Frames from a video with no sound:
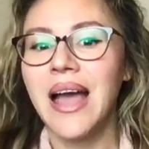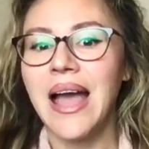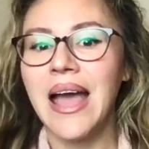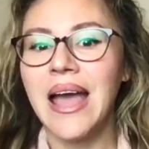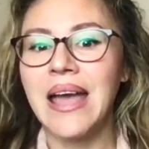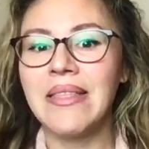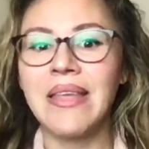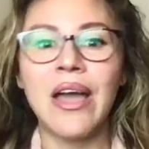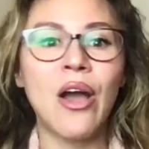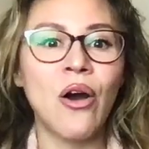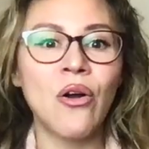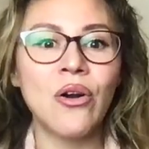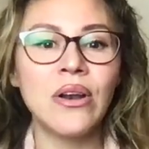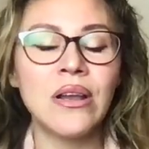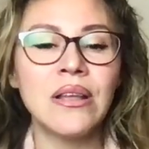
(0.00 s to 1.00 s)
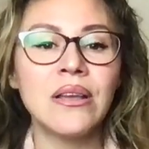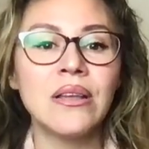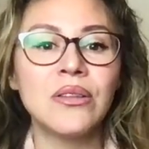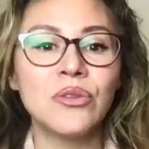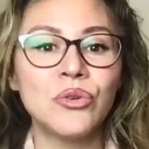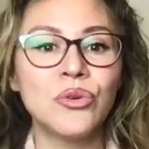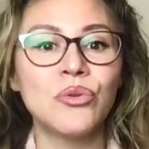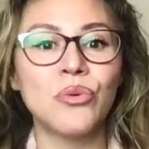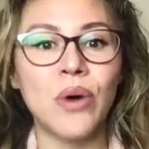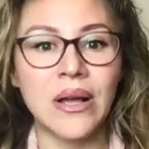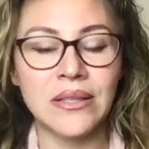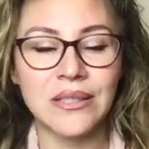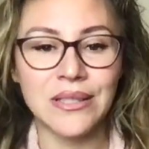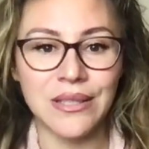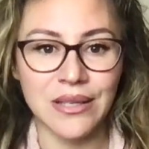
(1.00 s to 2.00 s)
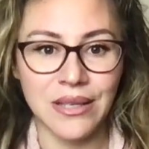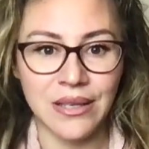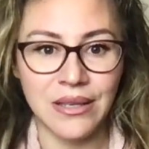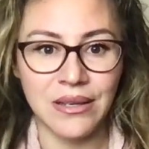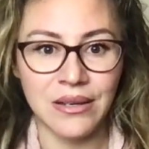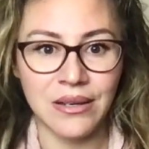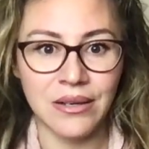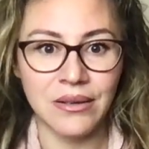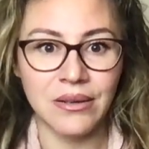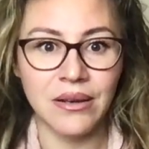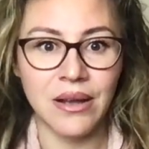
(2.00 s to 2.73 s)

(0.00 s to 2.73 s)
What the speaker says: and I only do once a year